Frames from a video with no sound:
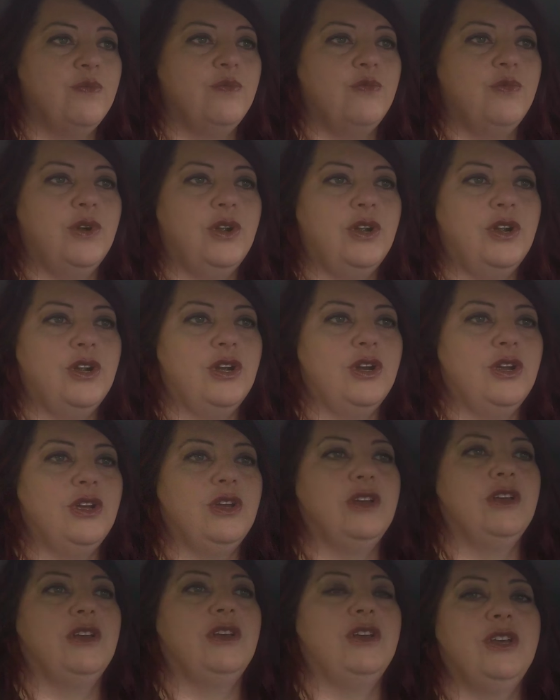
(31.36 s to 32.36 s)
we're
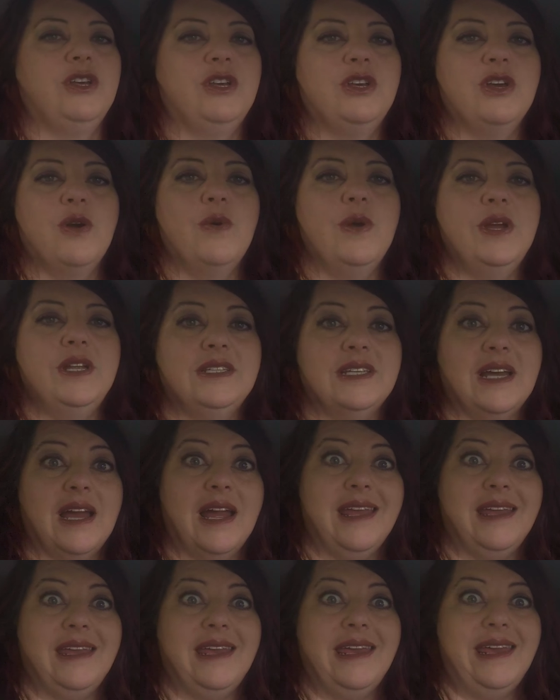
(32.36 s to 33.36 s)
going to
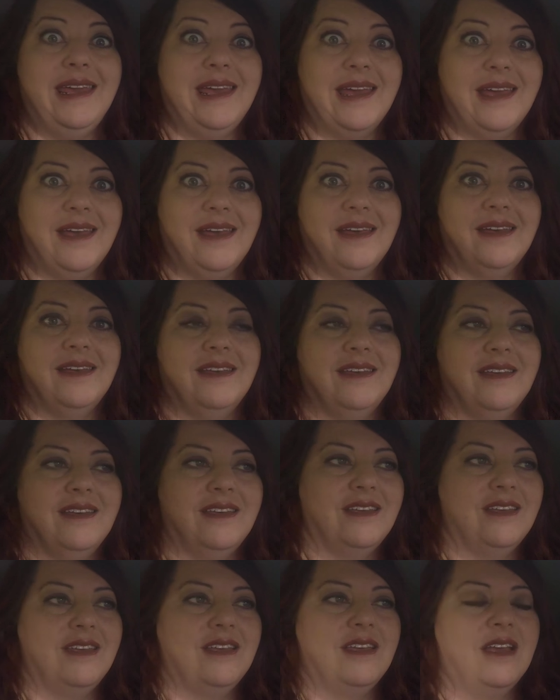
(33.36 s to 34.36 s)
IKEA.
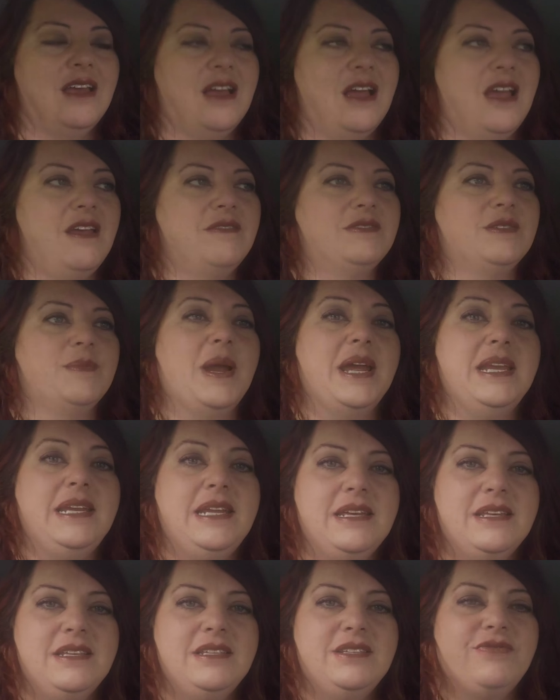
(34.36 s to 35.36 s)
I have some
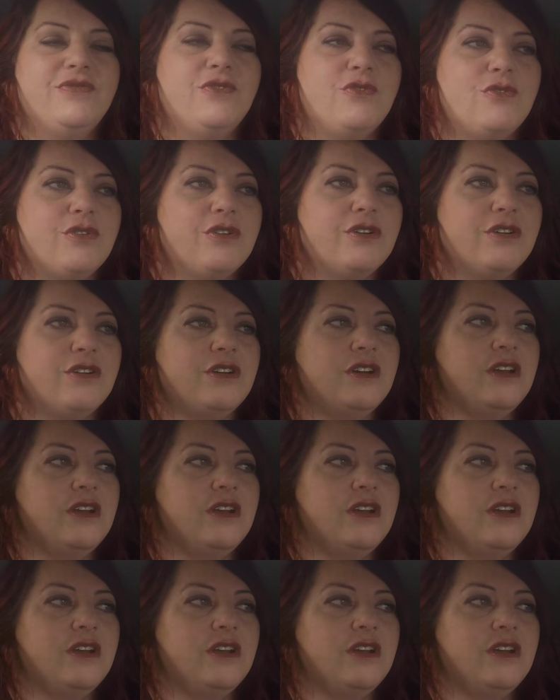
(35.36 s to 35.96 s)
ideas for